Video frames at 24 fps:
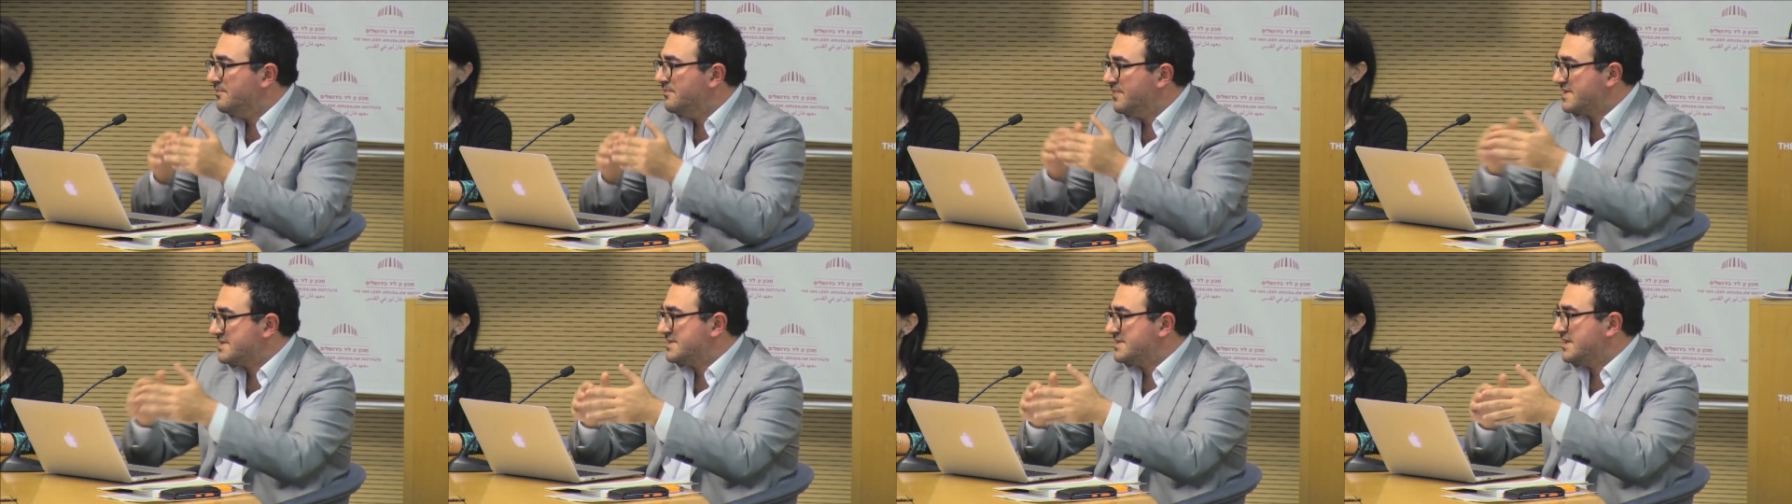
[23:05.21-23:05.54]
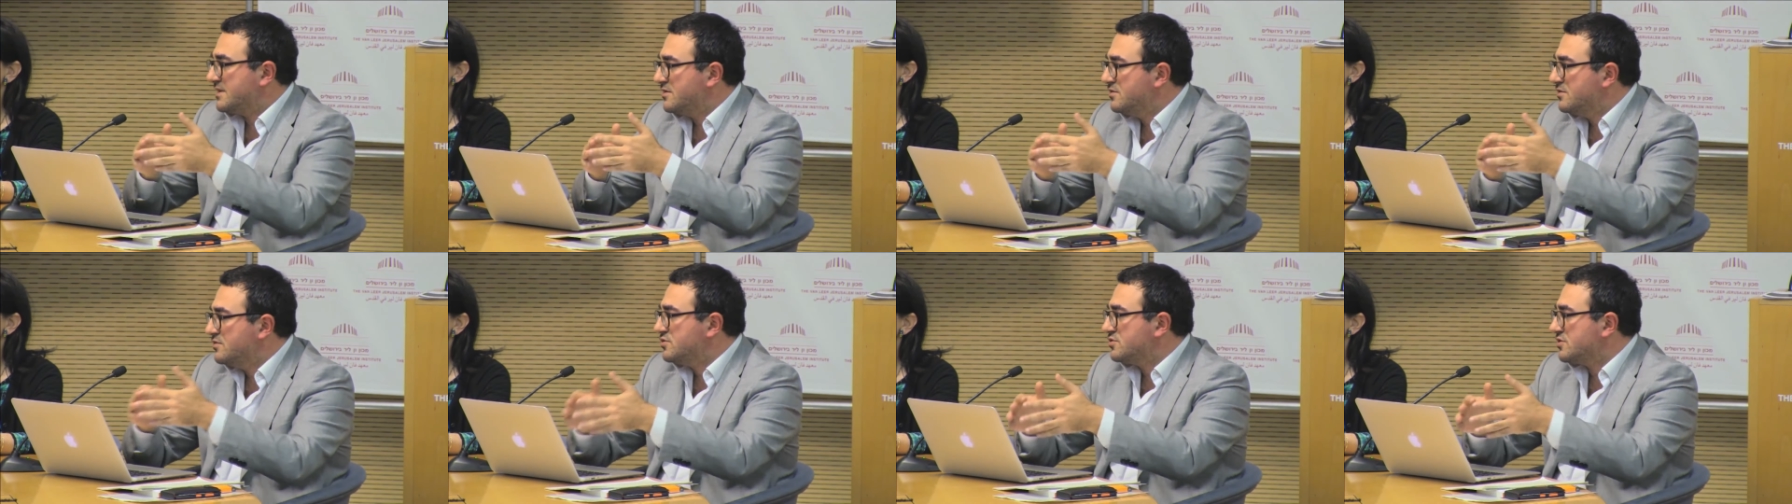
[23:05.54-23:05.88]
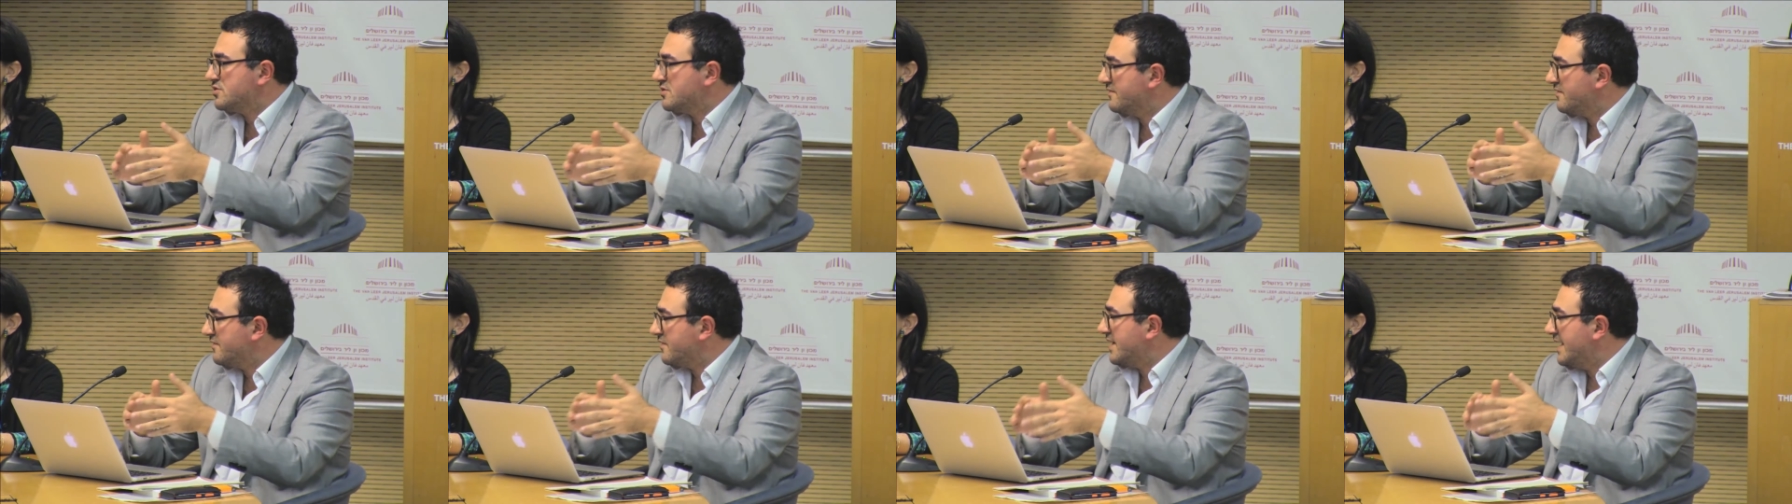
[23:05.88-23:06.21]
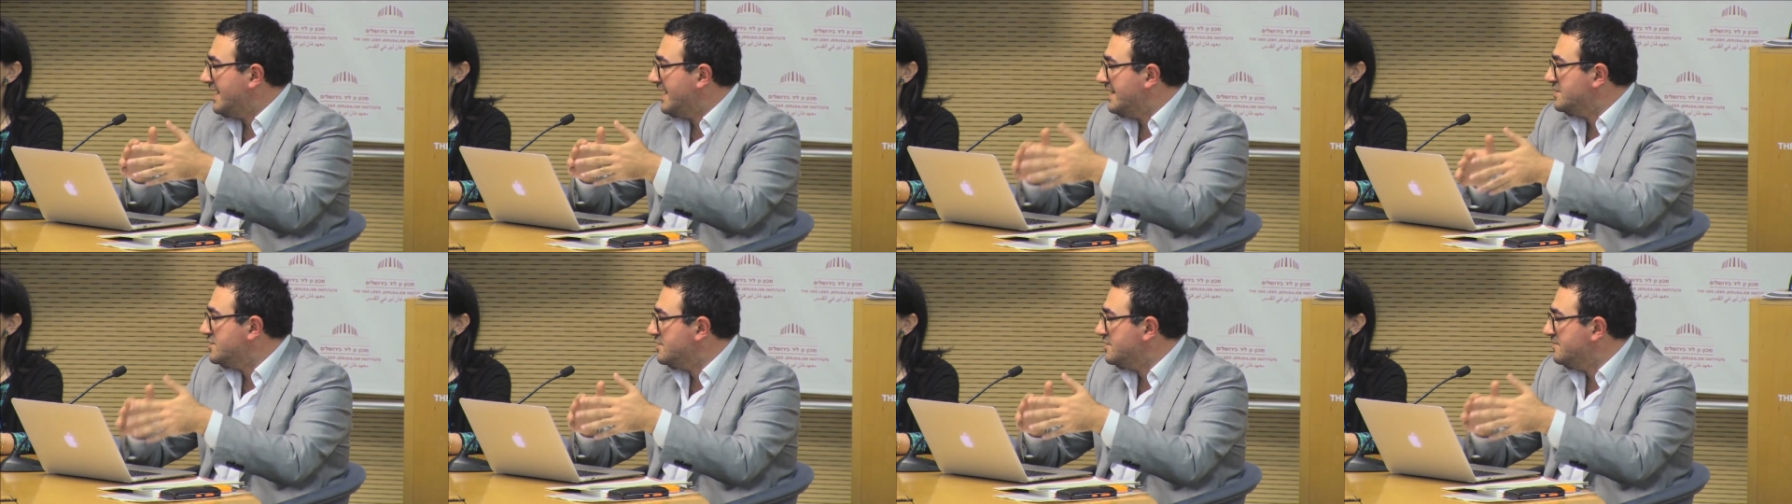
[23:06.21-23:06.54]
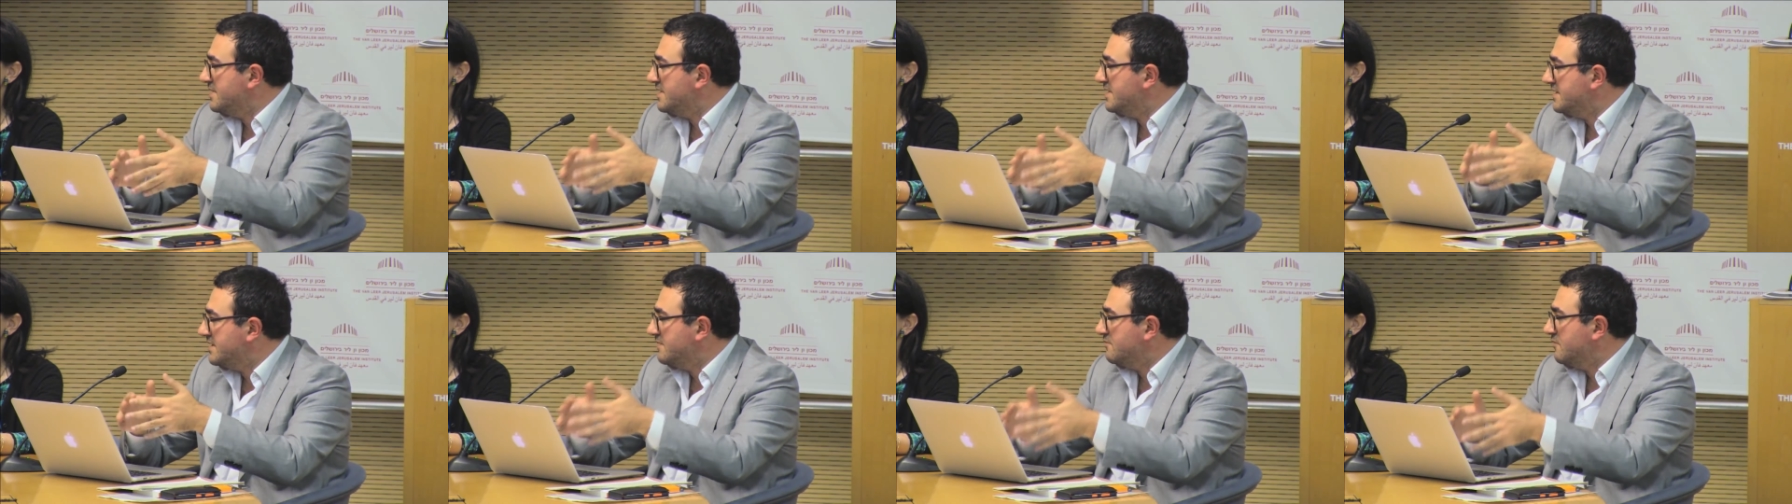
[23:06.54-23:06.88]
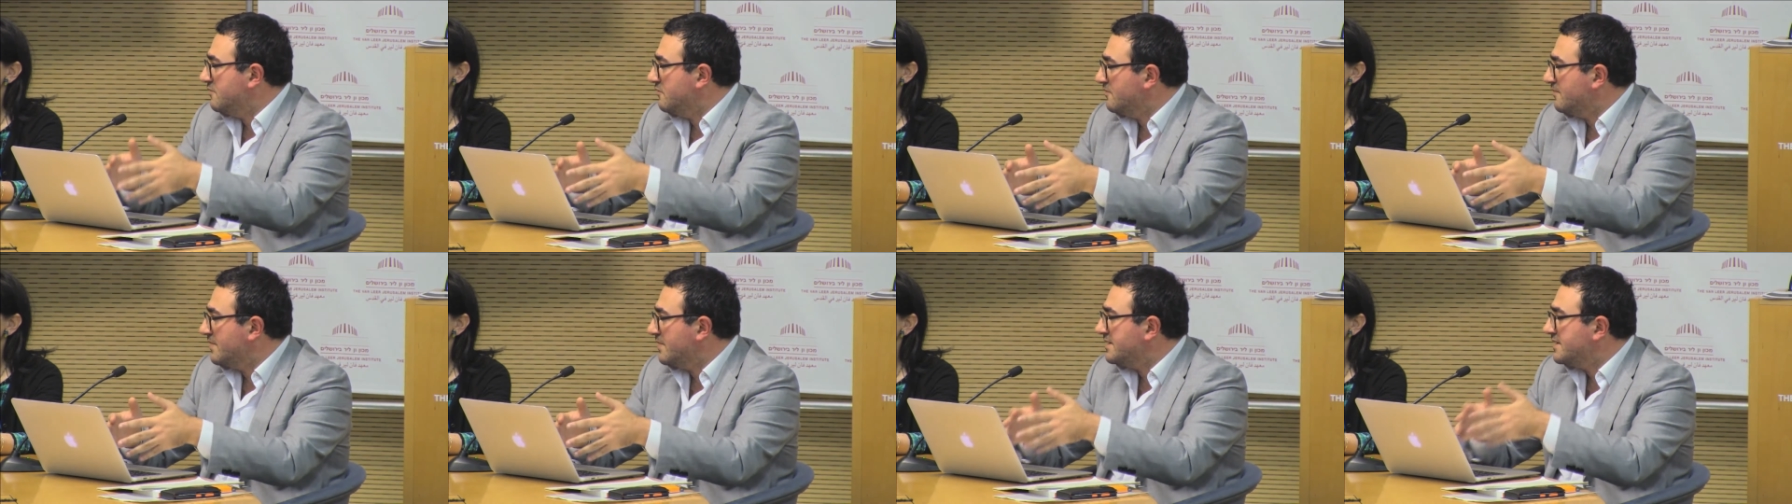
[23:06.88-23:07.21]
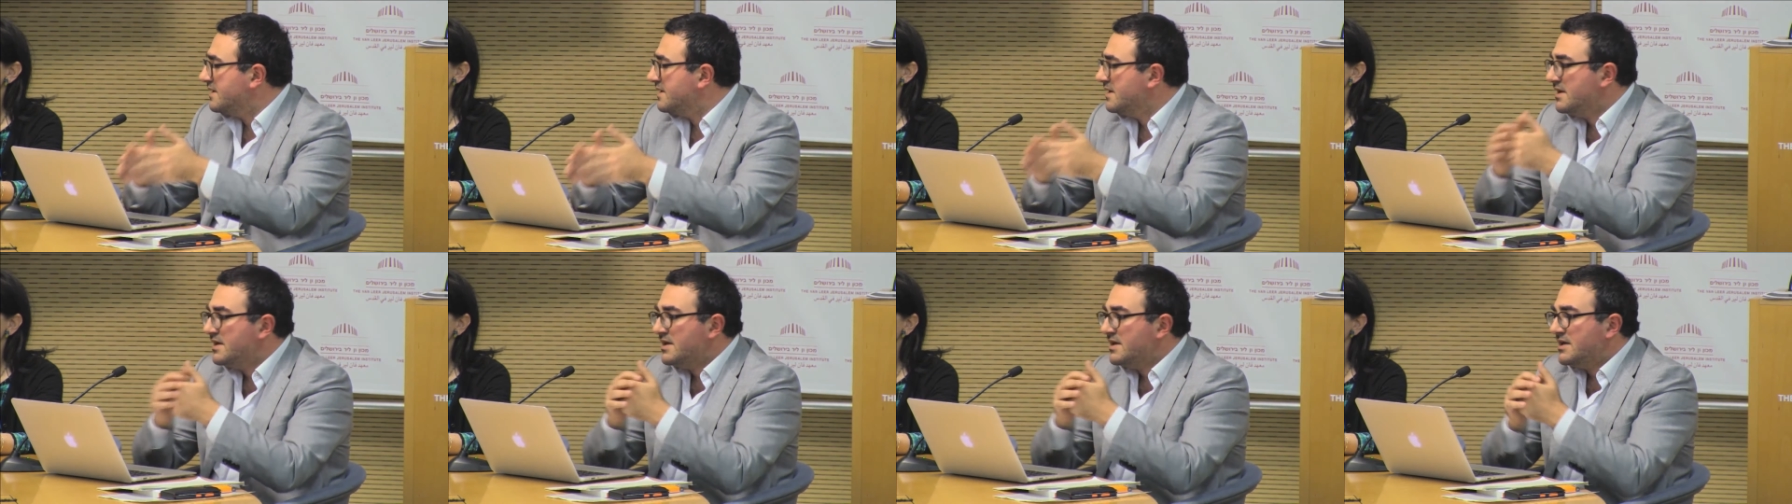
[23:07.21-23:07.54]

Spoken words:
persecution for LGBT movement.